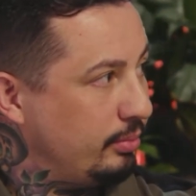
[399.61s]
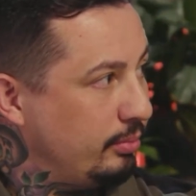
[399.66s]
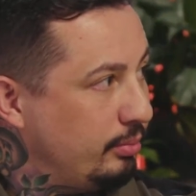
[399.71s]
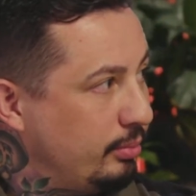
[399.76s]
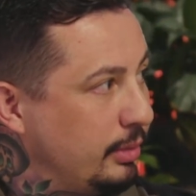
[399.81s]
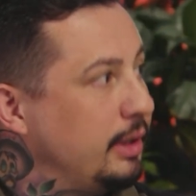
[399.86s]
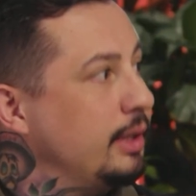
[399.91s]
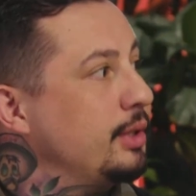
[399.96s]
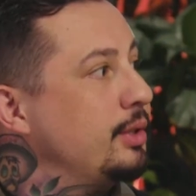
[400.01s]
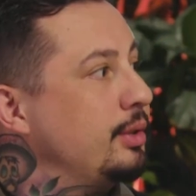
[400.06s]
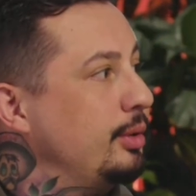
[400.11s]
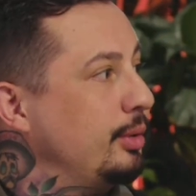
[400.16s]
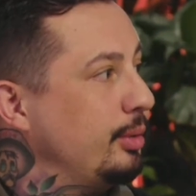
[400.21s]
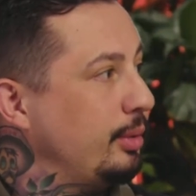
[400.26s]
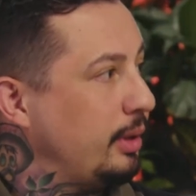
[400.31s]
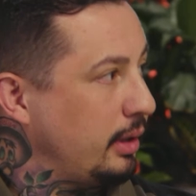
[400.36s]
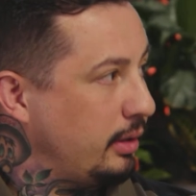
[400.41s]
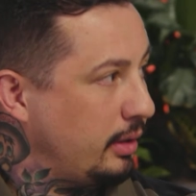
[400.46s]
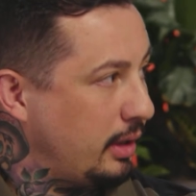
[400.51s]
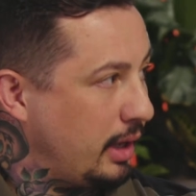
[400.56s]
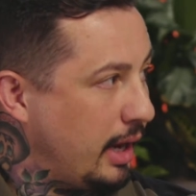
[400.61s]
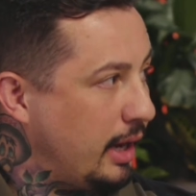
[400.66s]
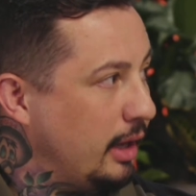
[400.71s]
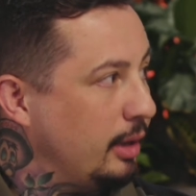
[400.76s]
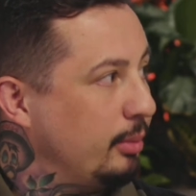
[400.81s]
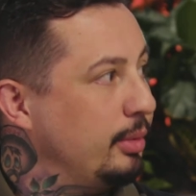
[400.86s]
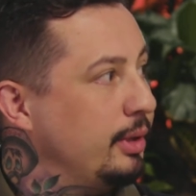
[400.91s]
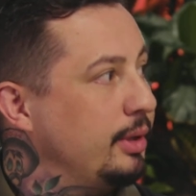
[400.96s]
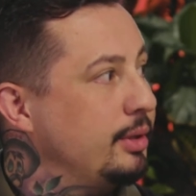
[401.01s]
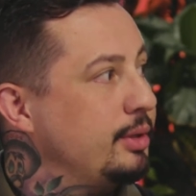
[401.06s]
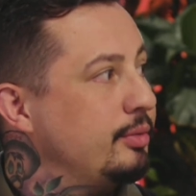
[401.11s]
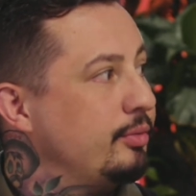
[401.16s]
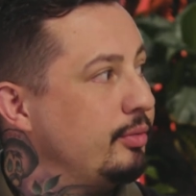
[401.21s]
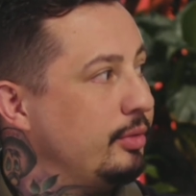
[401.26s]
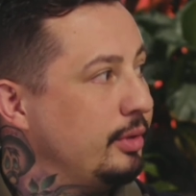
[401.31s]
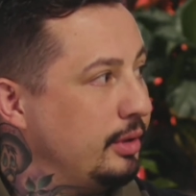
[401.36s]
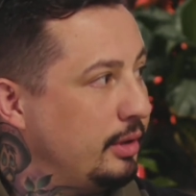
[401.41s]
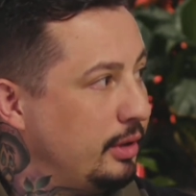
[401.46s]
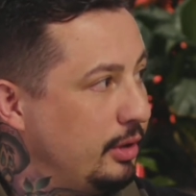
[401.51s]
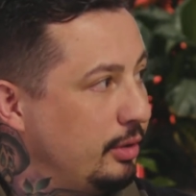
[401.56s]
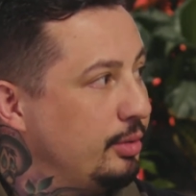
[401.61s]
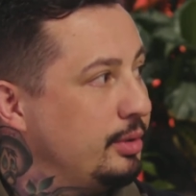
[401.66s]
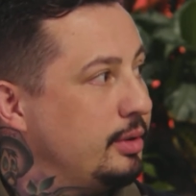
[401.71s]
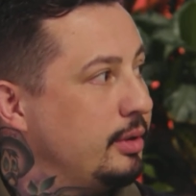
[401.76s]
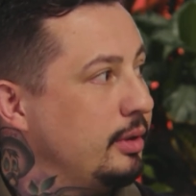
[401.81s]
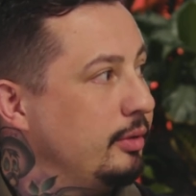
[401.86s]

medicinal cannabis for the use